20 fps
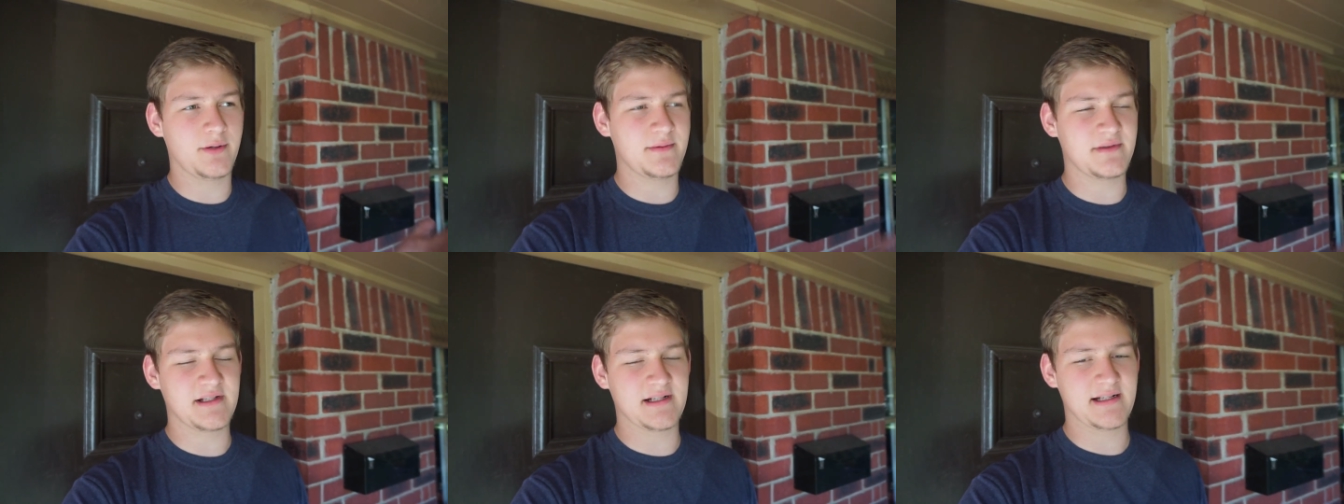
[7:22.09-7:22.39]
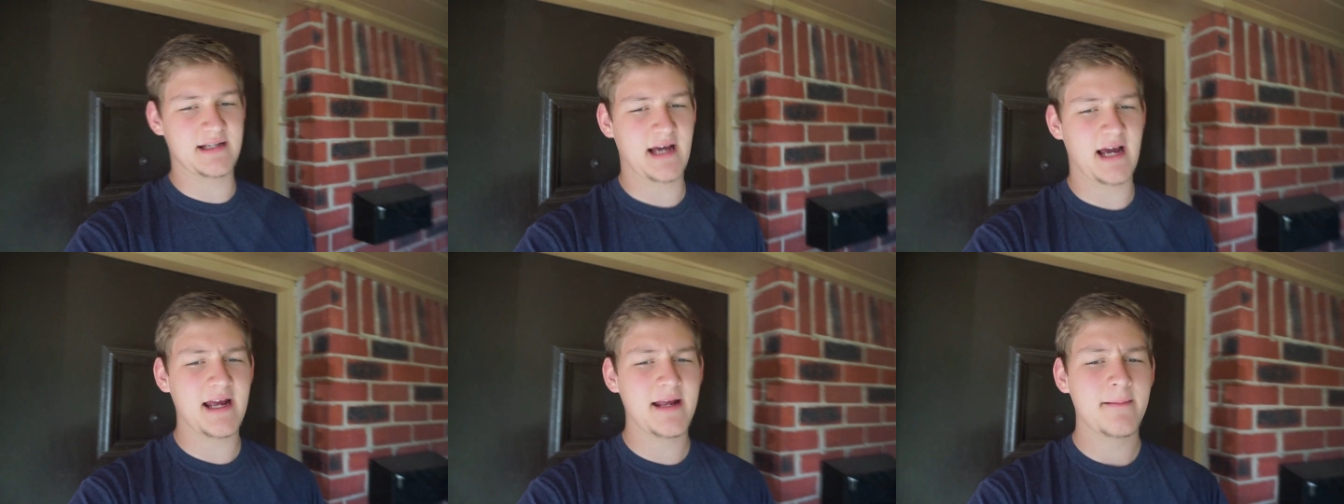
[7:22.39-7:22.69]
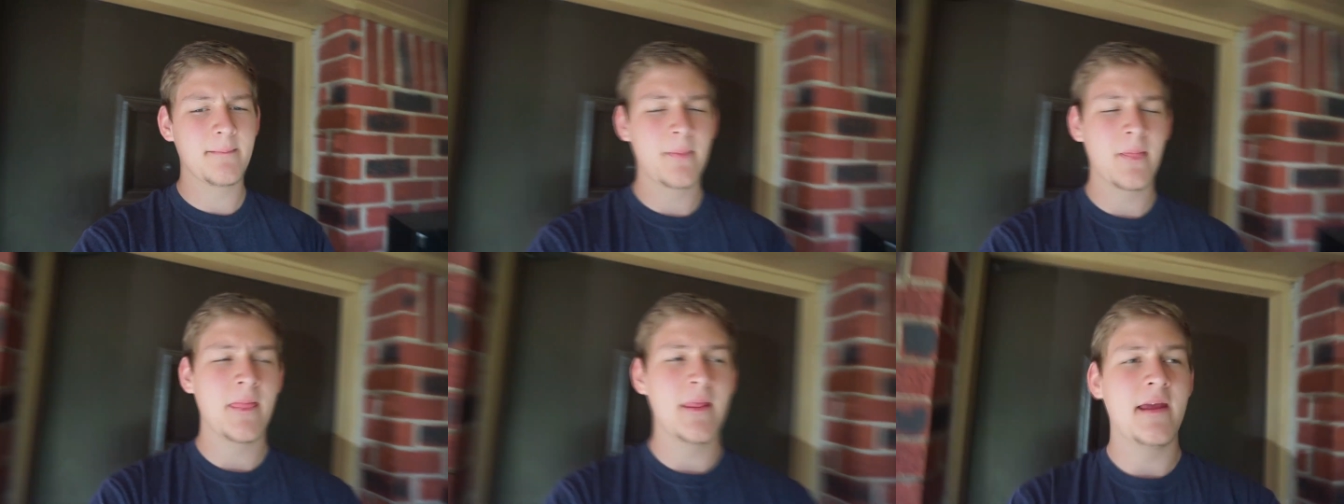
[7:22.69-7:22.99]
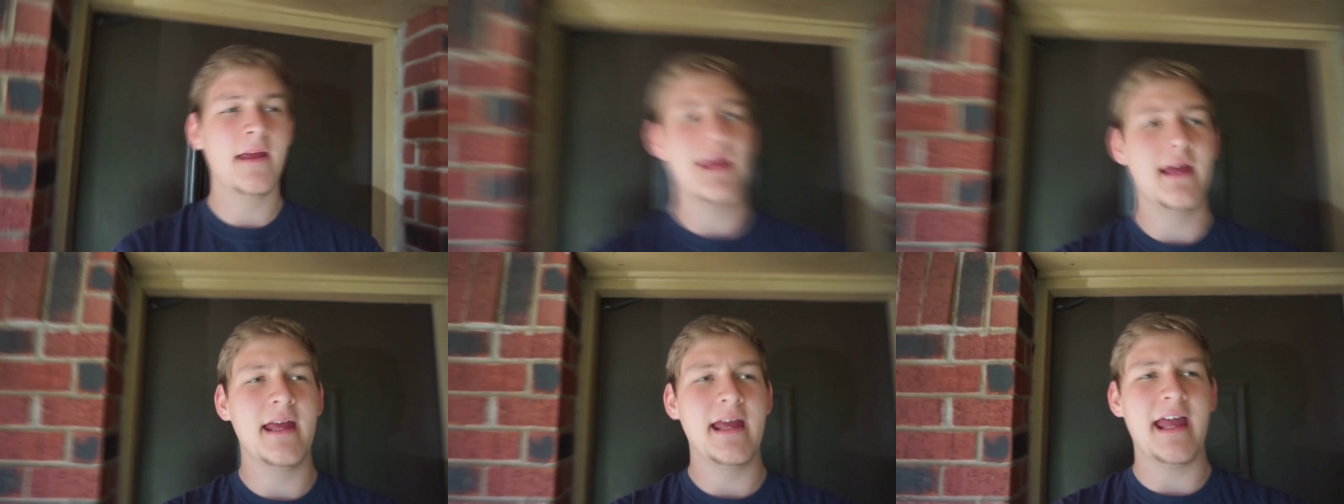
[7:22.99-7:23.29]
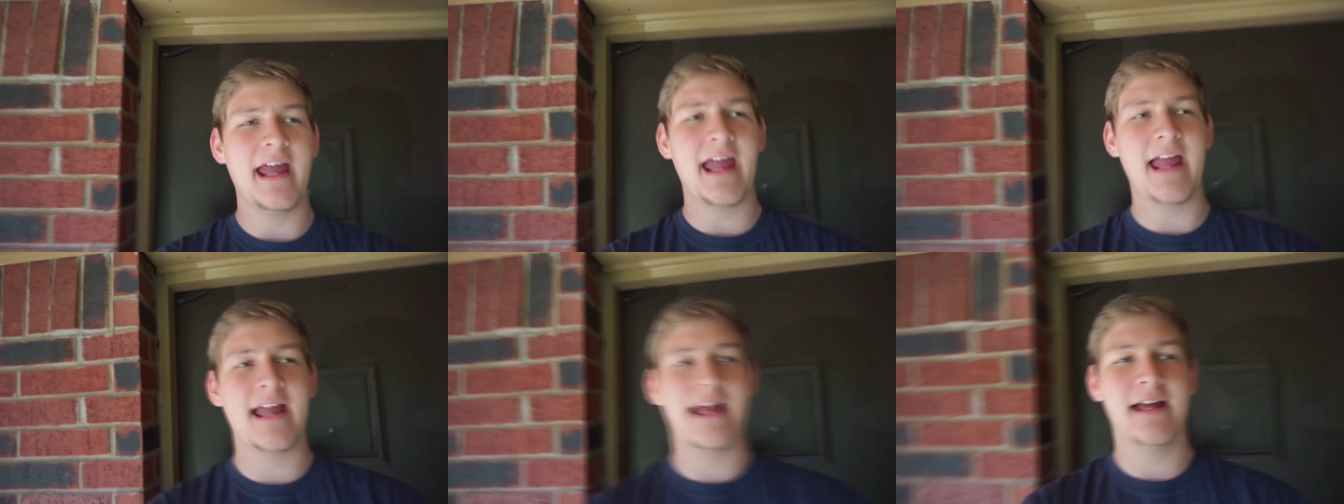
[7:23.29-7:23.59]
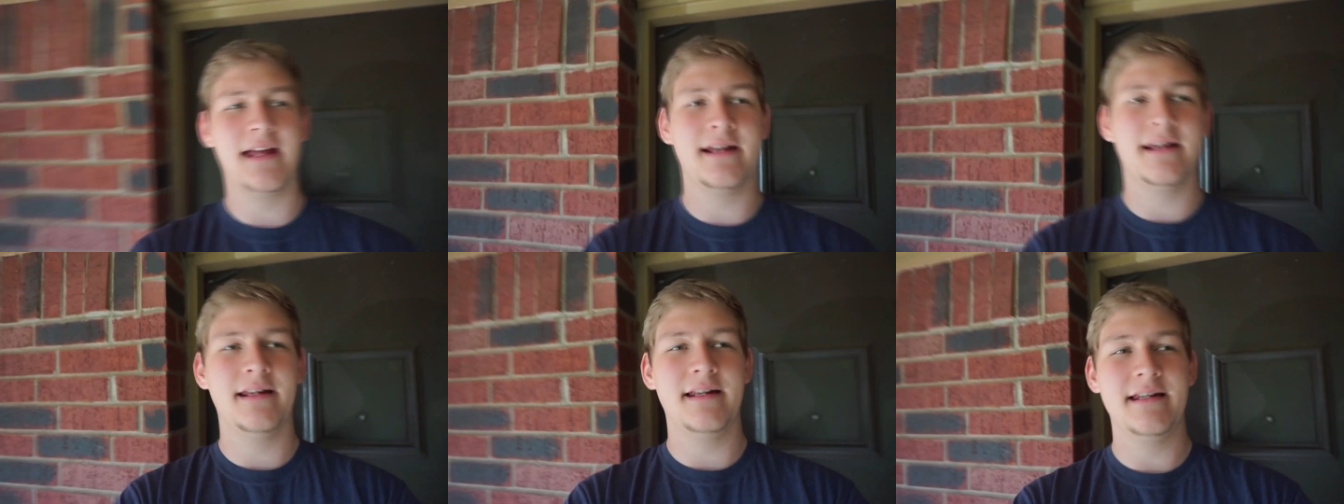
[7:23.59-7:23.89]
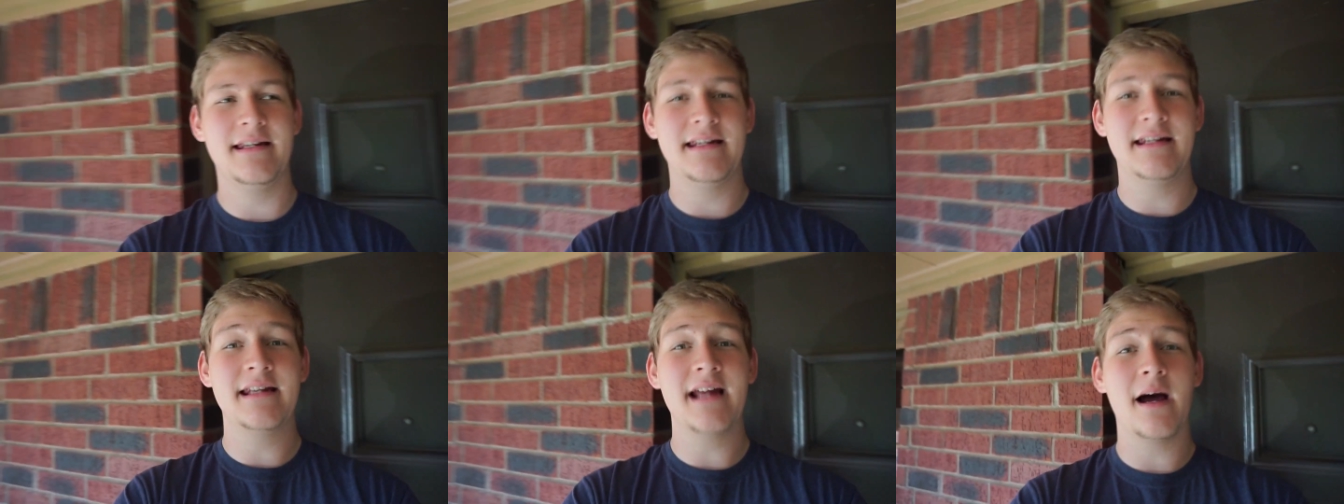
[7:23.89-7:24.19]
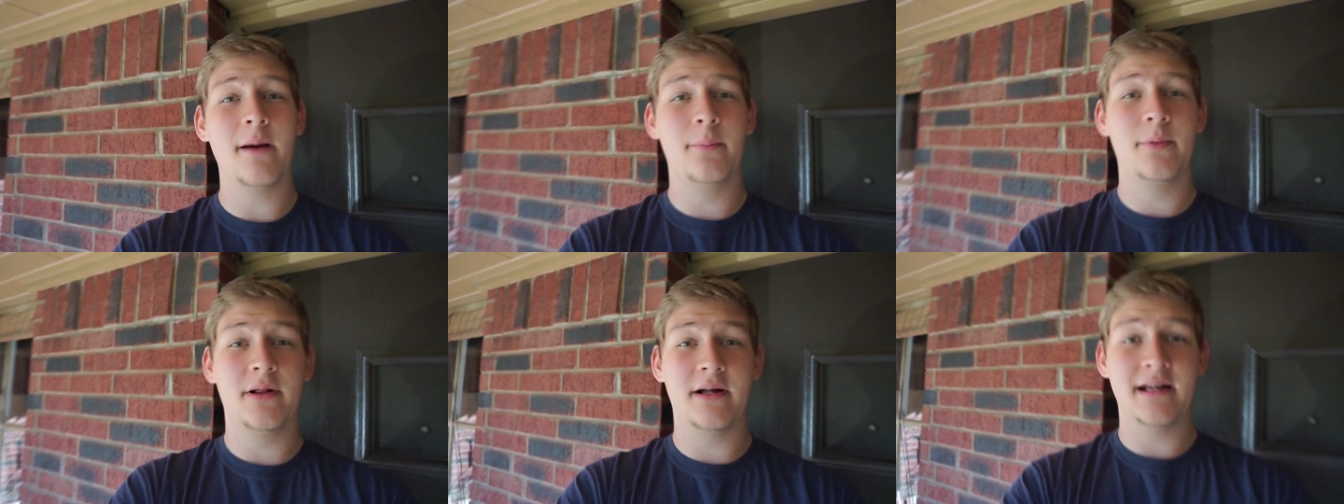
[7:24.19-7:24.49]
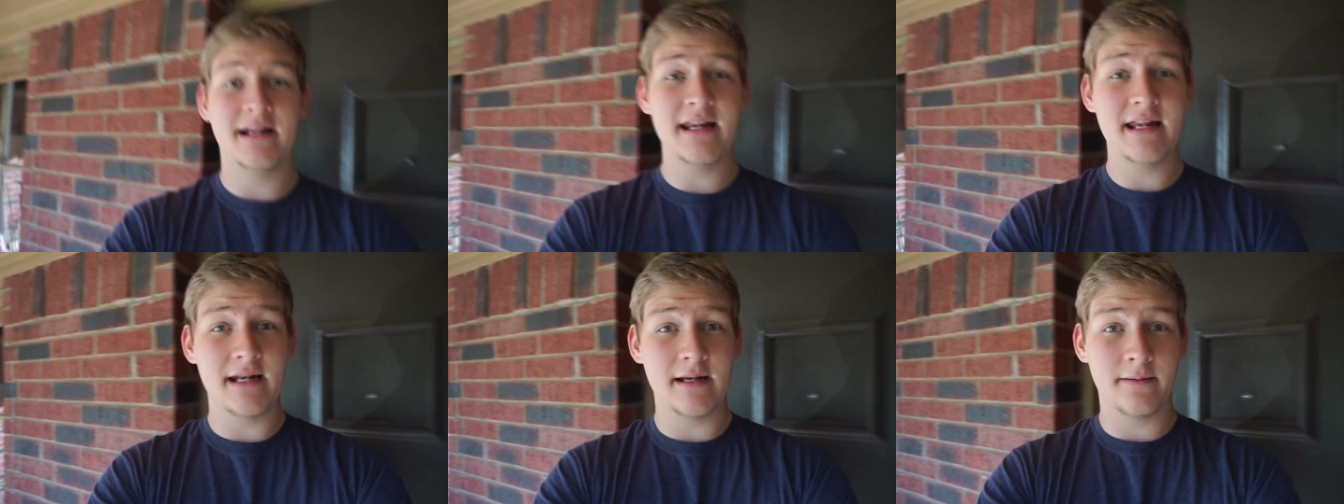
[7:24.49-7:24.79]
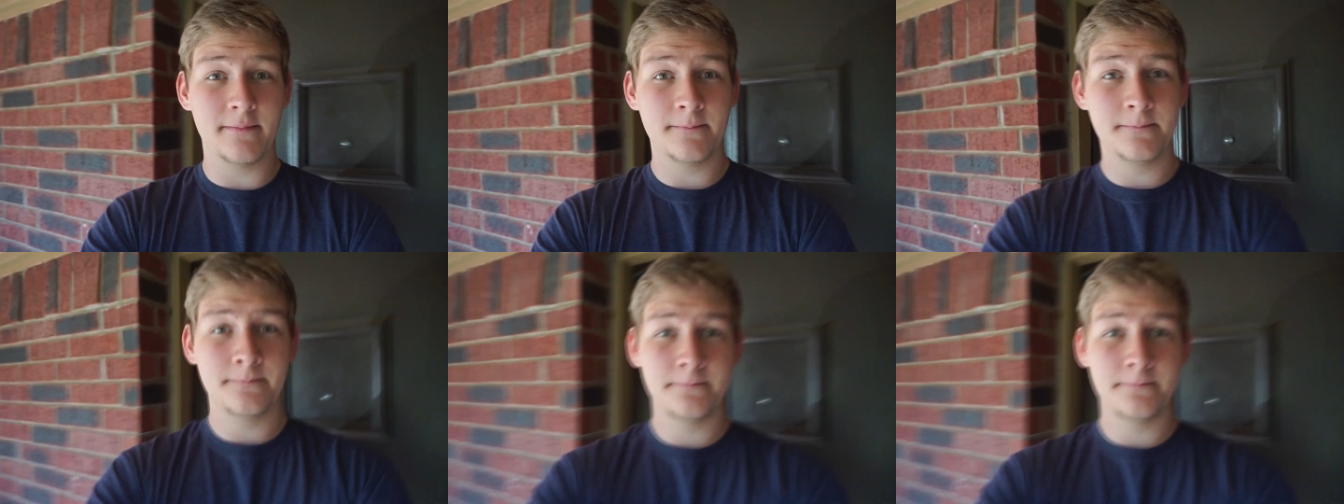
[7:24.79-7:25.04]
it was gonna die and did not plug it in.